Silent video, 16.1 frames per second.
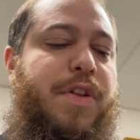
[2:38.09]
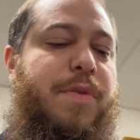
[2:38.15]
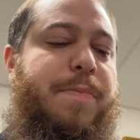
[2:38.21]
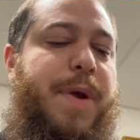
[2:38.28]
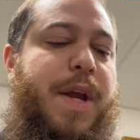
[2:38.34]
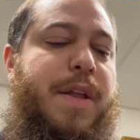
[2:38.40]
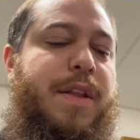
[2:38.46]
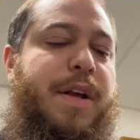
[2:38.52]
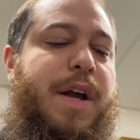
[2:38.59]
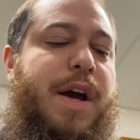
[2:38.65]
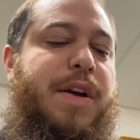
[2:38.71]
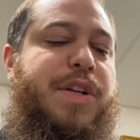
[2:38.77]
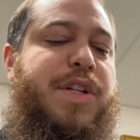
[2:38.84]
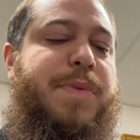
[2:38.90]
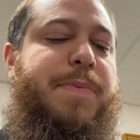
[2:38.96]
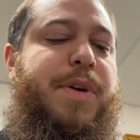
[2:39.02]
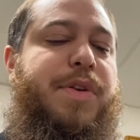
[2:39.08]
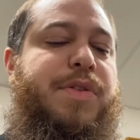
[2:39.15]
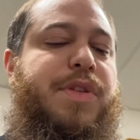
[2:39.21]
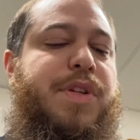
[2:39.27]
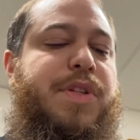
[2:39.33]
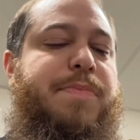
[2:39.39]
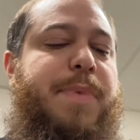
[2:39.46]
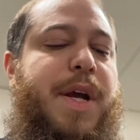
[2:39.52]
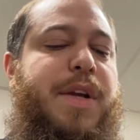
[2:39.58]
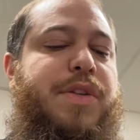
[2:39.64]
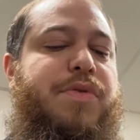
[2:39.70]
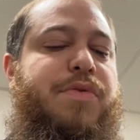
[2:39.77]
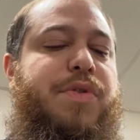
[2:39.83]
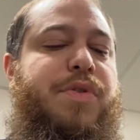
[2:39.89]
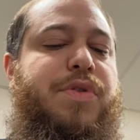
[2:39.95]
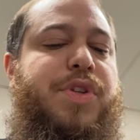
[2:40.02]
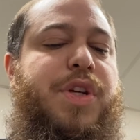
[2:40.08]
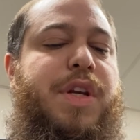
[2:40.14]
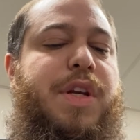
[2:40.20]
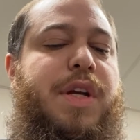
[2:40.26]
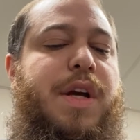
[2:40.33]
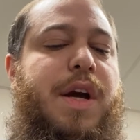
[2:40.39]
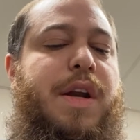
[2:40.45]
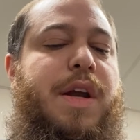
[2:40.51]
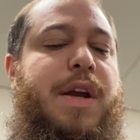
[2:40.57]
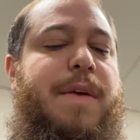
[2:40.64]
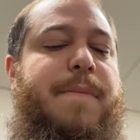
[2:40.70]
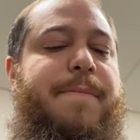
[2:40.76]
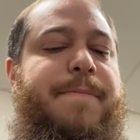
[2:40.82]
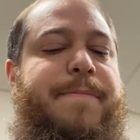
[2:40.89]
the pain that God experiences by Israel cheating on him.